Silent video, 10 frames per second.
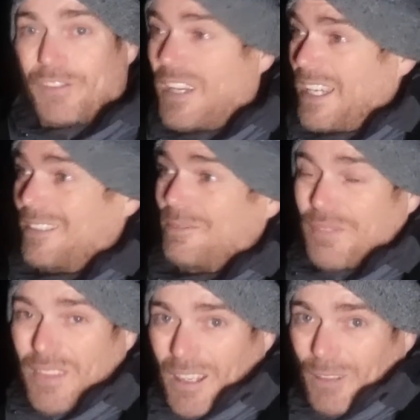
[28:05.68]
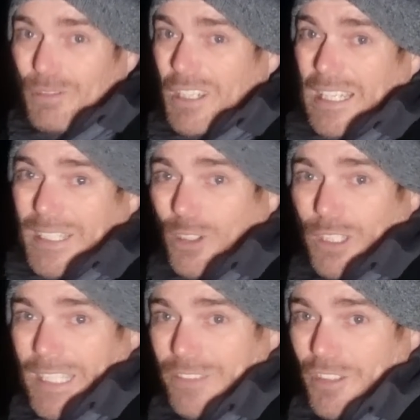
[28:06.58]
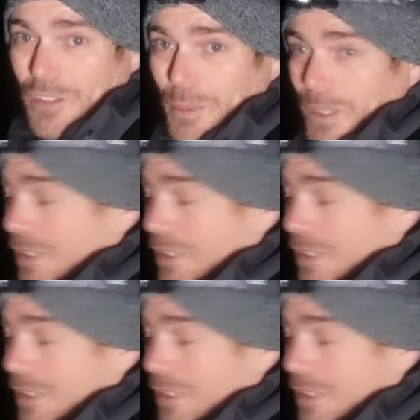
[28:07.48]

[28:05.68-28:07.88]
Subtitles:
the van, I'm really not getting touched by